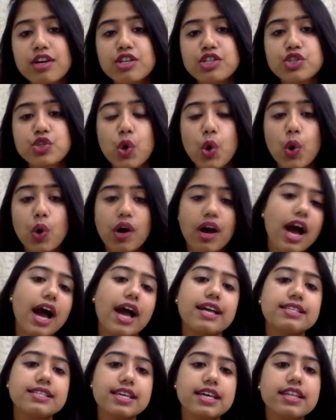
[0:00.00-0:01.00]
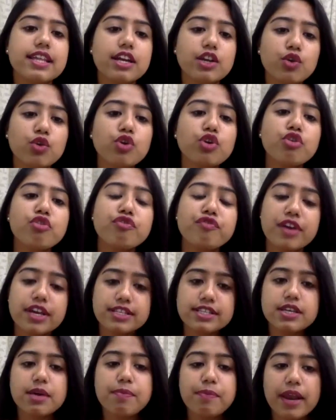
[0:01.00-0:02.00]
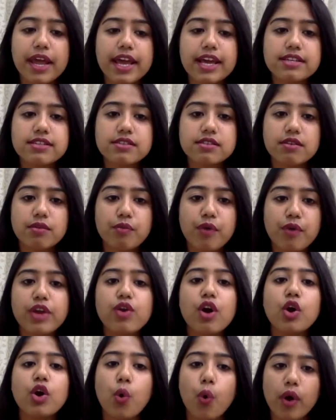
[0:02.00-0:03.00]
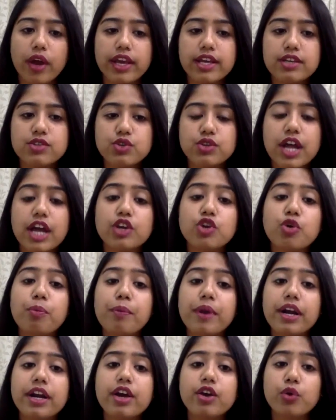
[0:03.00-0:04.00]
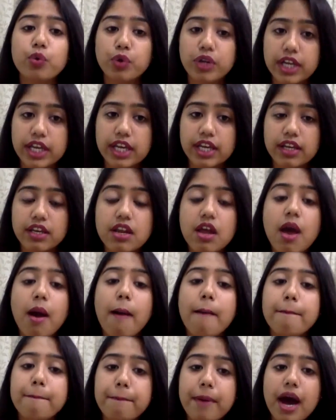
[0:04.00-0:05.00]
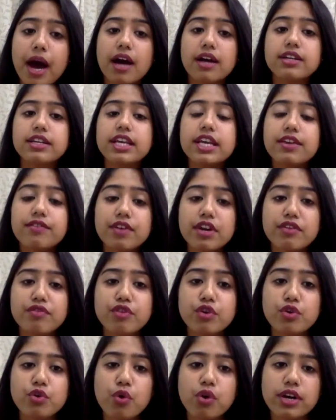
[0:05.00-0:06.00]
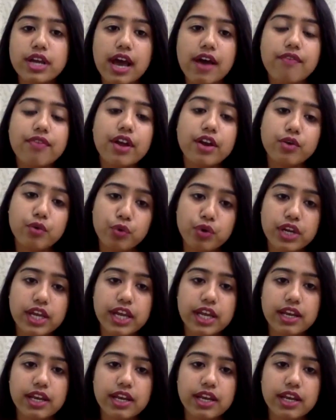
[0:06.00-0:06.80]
So I say that, you fix a place where you're going so that you build a routine. But even if you don't have that